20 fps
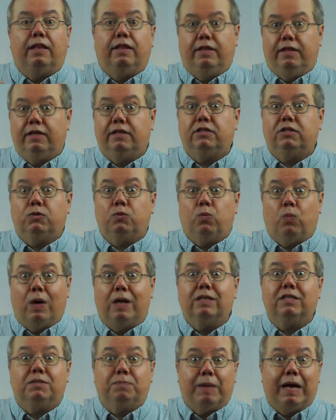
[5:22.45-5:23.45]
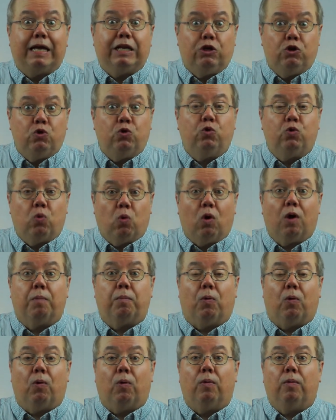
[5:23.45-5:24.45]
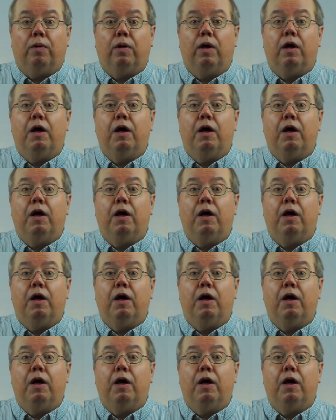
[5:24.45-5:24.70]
this was my new normal.